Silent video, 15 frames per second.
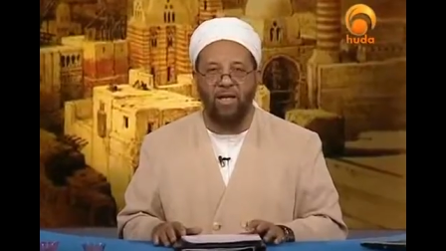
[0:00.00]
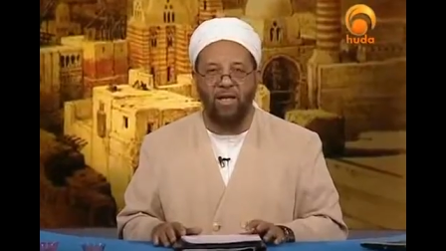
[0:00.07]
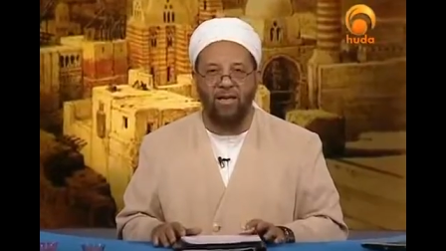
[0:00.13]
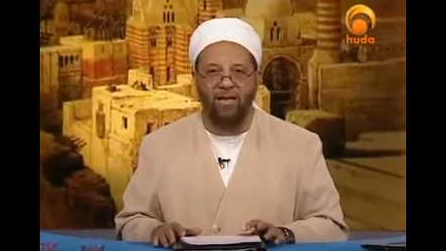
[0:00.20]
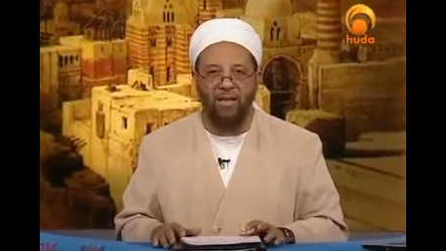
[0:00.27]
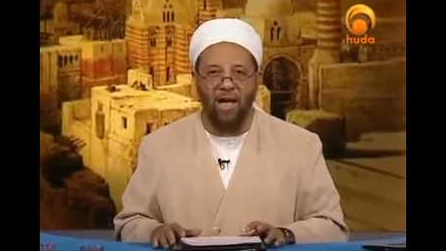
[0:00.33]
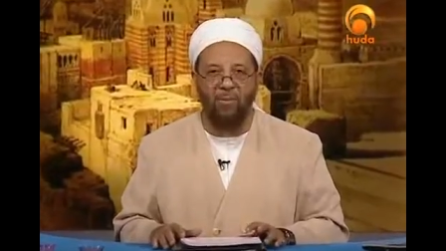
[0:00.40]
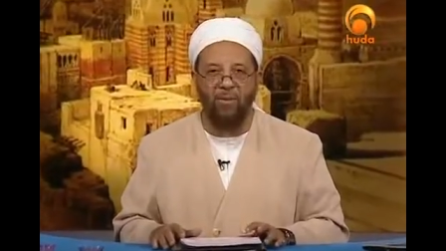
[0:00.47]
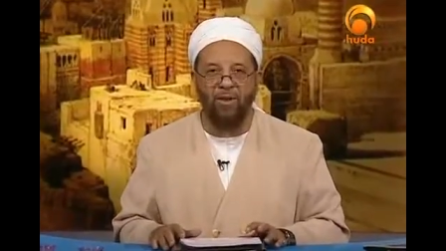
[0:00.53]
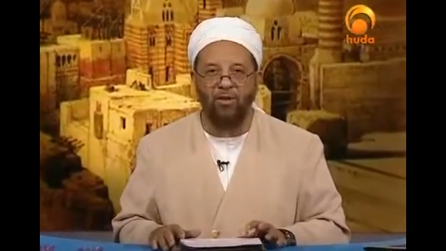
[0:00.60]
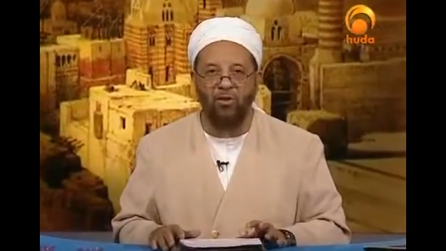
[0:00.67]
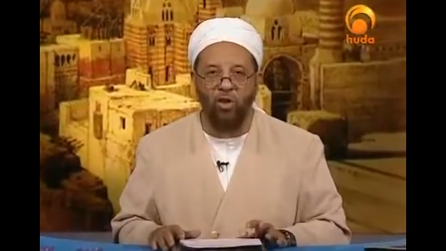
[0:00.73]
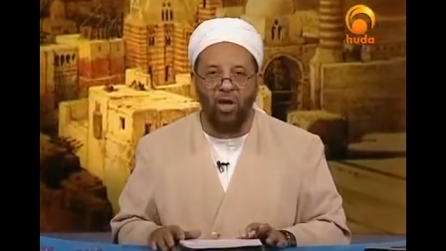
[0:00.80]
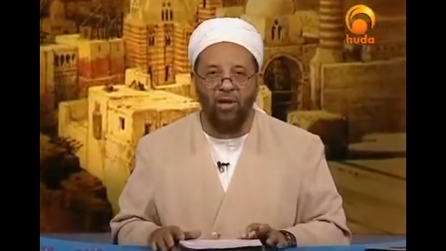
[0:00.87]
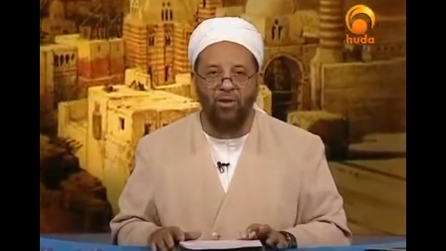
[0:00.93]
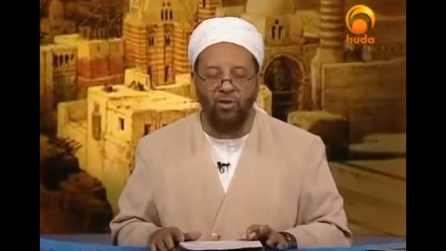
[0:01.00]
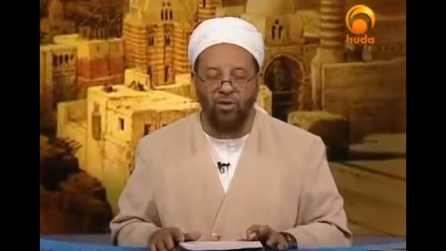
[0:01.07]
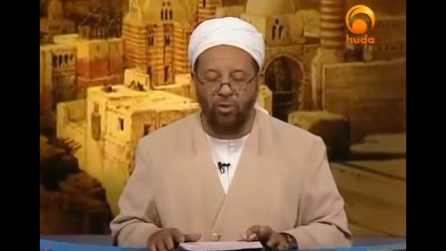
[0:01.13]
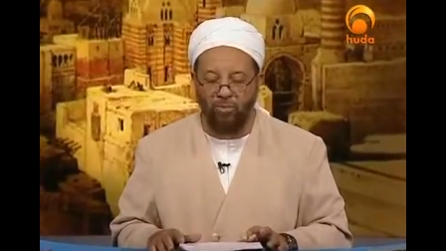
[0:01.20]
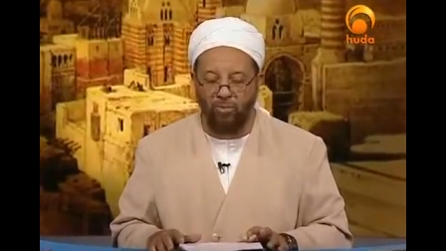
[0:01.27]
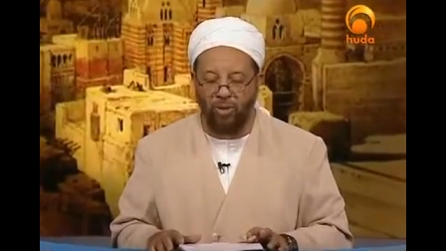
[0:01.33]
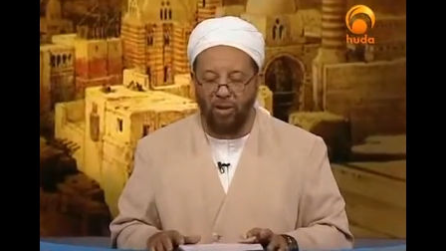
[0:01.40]
Islamic
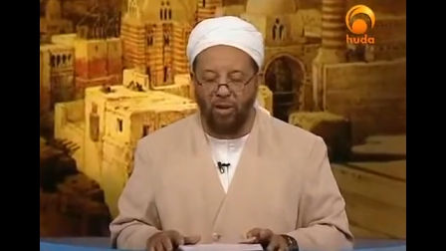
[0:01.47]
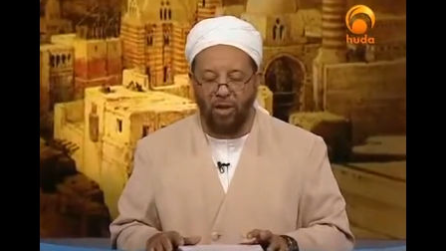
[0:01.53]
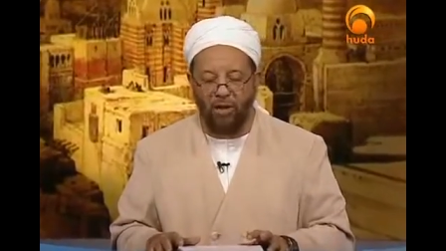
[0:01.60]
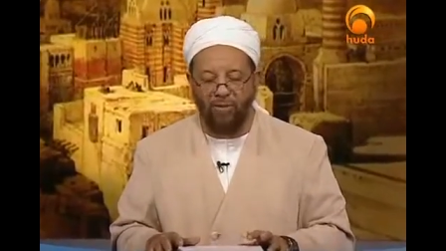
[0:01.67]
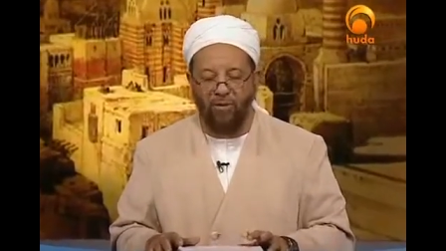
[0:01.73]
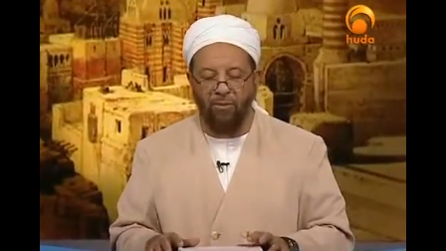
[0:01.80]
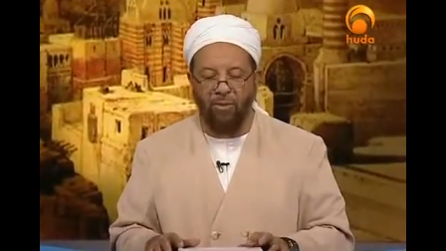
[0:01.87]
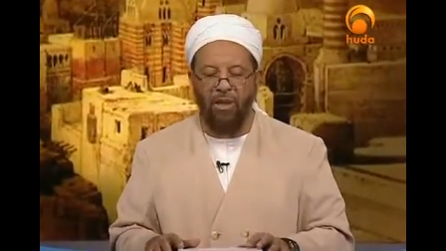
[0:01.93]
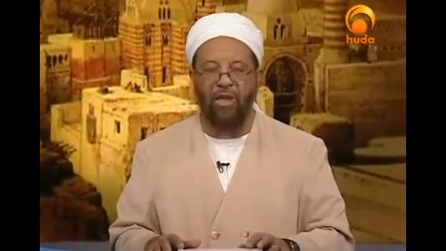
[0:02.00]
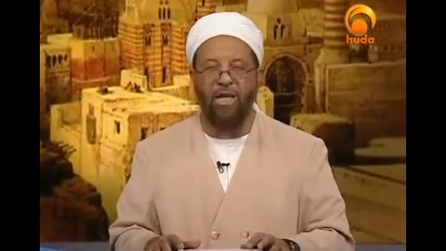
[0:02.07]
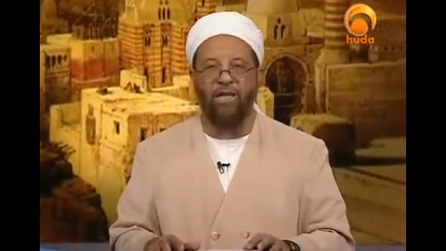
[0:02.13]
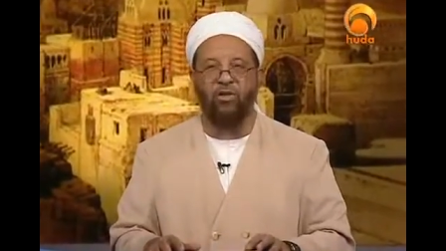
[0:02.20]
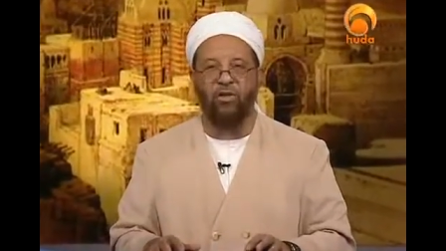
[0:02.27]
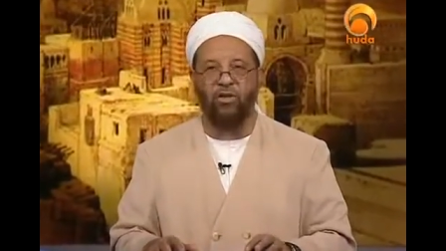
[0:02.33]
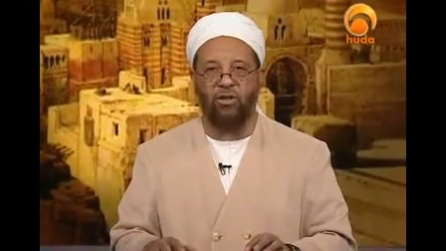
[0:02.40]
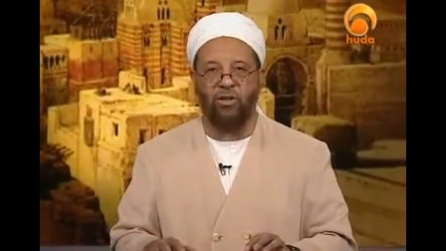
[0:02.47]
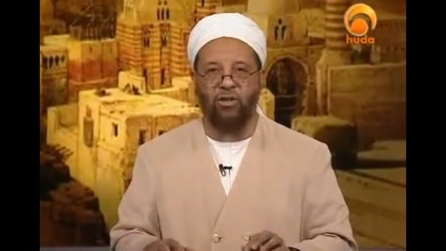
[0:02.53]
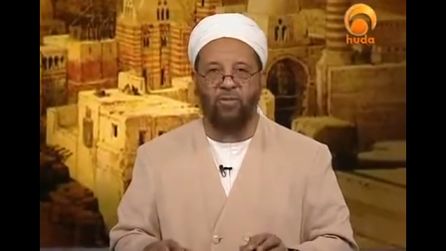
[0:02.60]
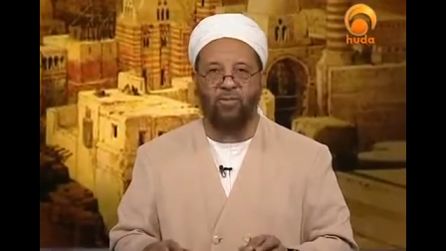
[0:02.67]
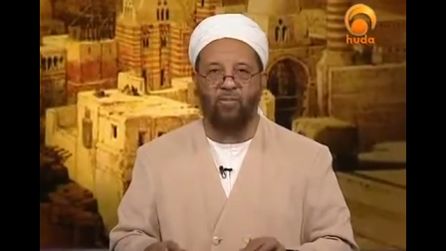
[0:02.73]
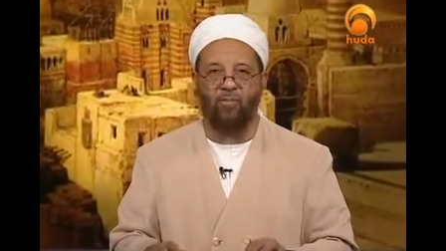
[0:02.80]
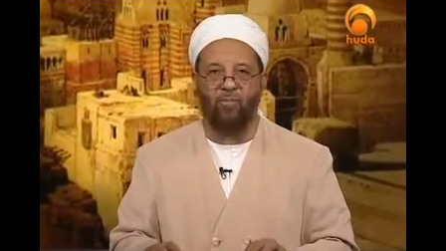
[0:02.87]
scholarship of the Middle Ages.